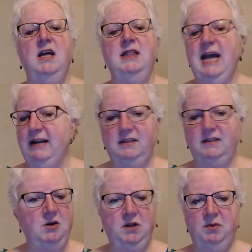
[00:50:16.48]
That's
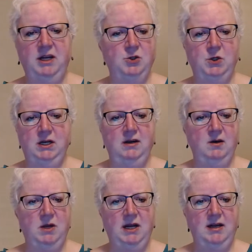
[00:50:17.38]
the only place you need to
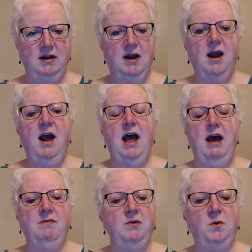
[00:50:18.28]
be.
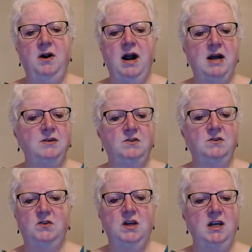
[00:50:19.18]
Everywhere
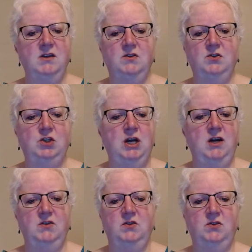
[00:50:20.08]
else is
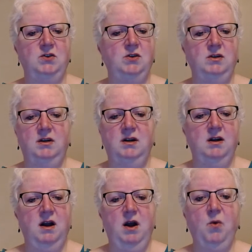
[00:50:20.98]
just
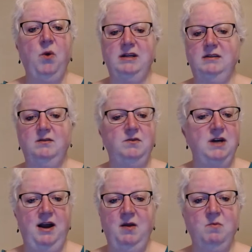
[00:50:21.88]
a waste of
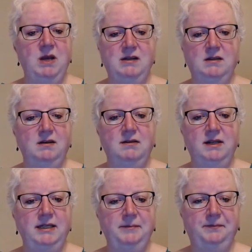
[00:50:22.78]
time,
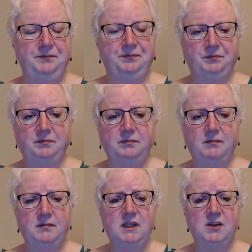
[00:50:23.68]
basically.
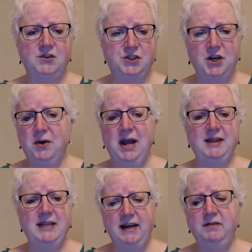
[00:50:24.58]
So at
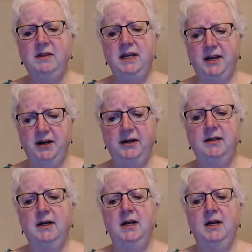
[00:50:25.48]
the end of the year,